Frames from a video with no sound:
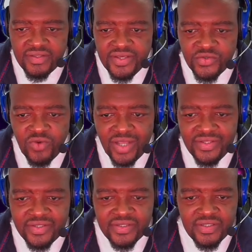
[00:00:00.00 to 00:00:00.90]
This
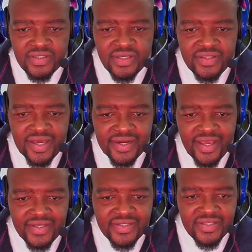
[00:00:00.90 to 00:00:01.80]
ones, the
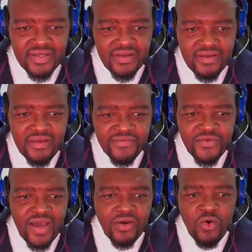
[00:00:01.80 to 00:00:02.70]
rest,
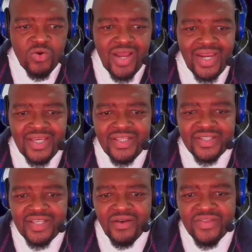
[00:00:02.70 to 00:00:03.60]
if you are local in
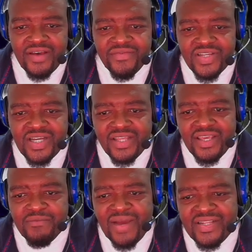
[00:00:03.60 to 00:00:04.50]
South Africa,
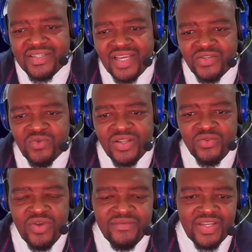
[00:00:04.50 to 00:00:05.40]
they might just
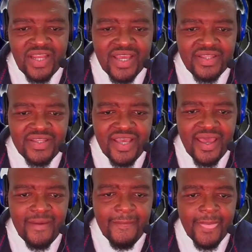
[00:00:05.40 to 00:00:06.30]
want to have an
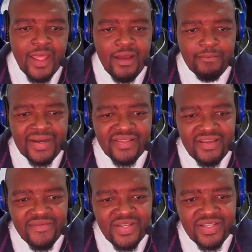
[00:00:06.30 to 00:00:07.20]
idea. But
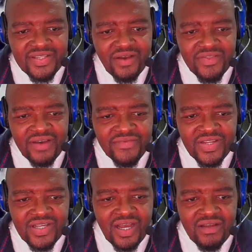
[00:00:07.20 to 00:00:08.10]
even in South
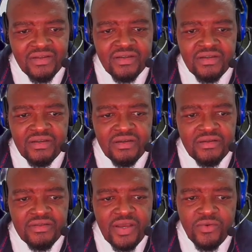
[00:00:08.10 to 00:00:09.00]
Africa,
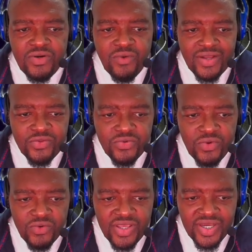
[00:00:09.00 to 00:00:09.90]
they will want to
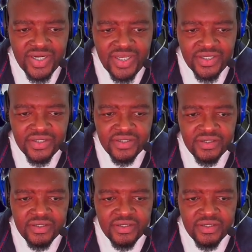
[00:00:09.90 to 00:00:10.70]
know English,